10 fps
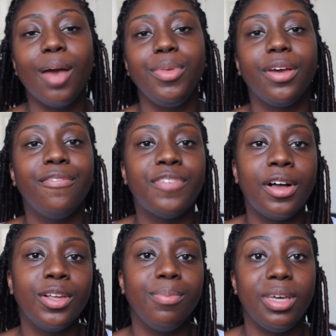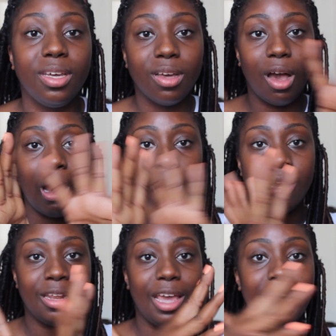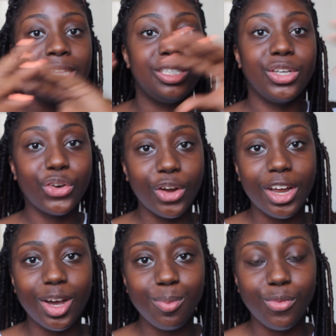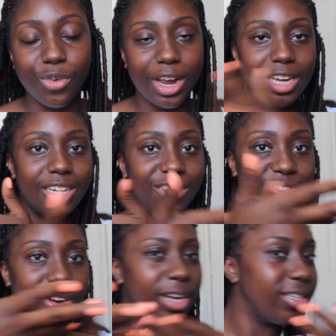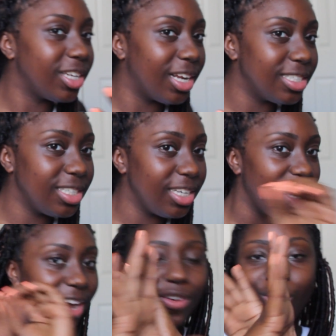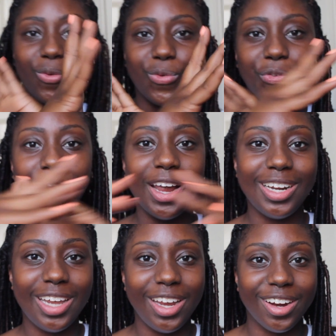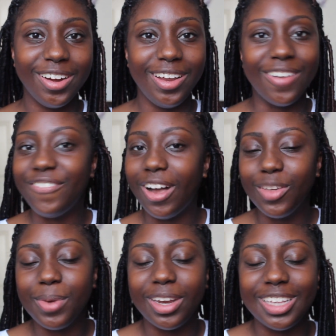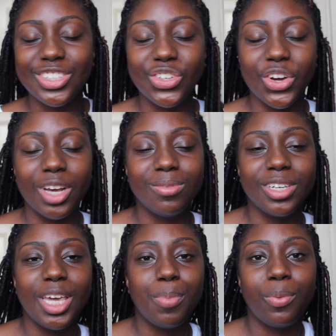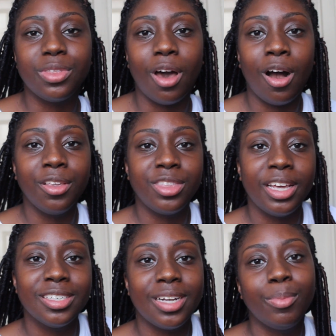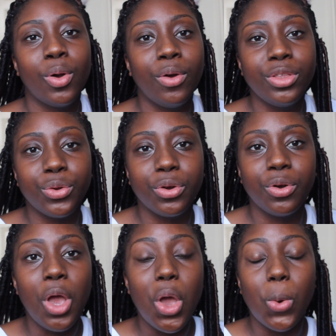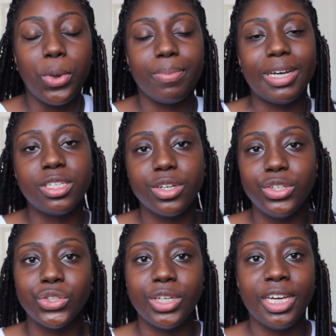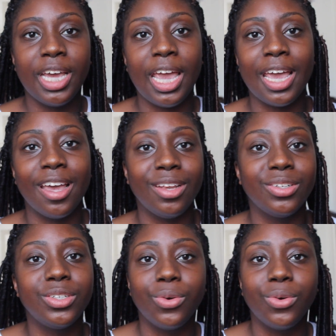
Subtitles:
you can follow me on Instagram, right, can I see? Yeah, right here. You can follow me on Instagram to keep up with all the things that I'm going through with my surgery and